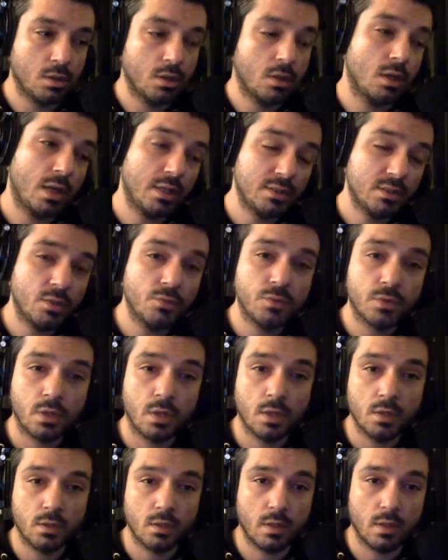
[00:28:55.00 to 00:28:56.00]
I don't
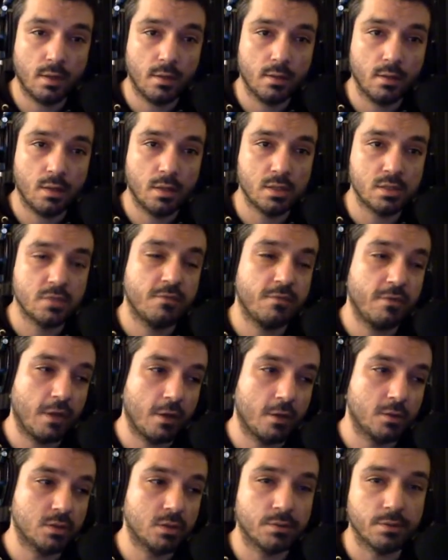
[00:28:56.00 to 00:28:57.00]
think that it's
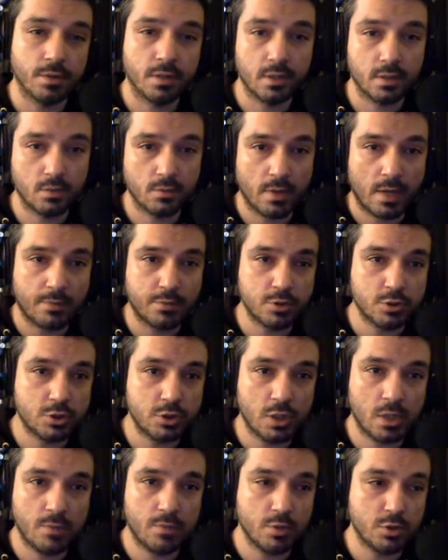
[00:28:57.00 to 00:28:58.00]
fair to look at the Raptors
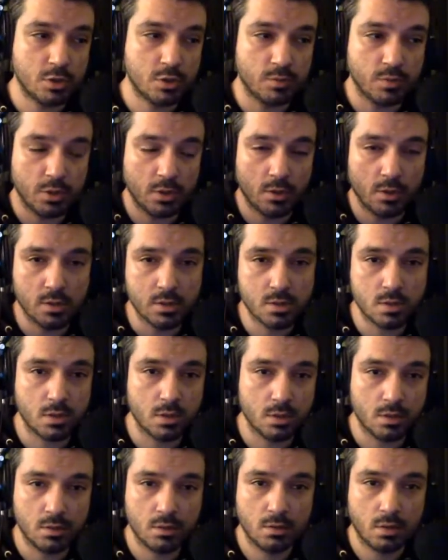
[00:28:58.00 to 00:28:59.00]
championship year as
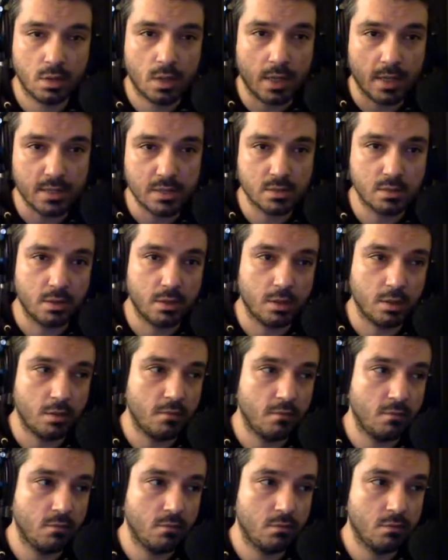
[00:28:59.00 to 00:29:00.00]
a isolated
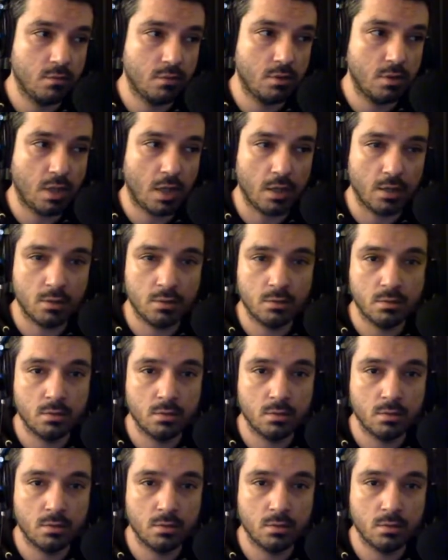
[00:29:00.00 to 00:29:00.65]
thing.